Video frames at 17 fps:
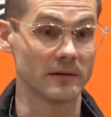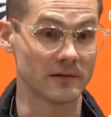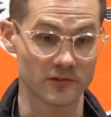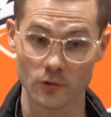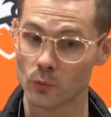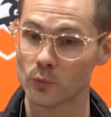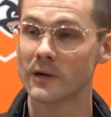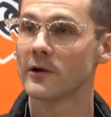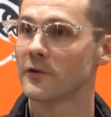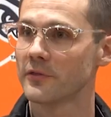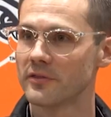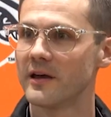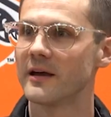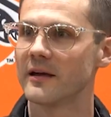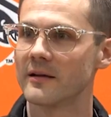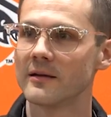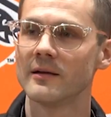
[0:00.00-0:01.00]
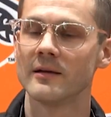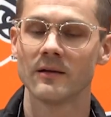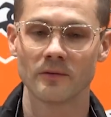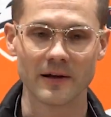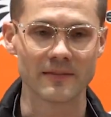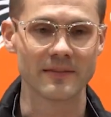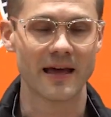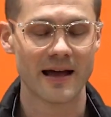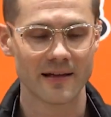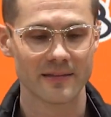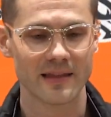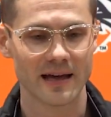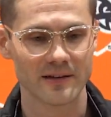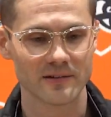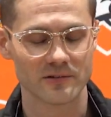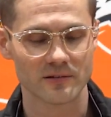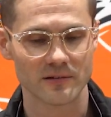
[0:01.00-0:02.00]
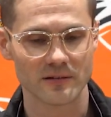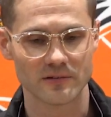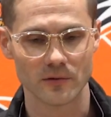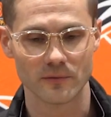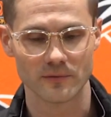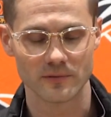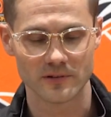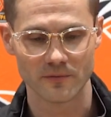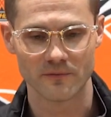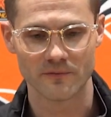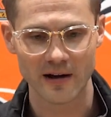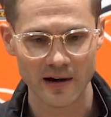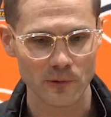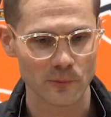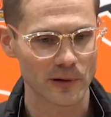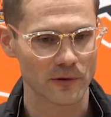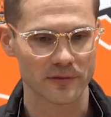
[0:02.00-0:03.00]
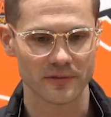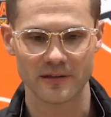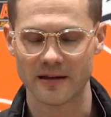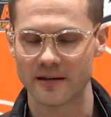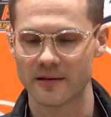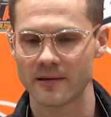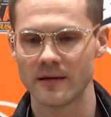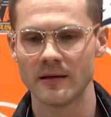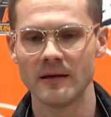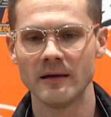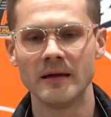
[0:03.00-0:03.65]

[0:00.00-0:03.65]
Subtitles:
It's a real thing, right? It's a very real thing.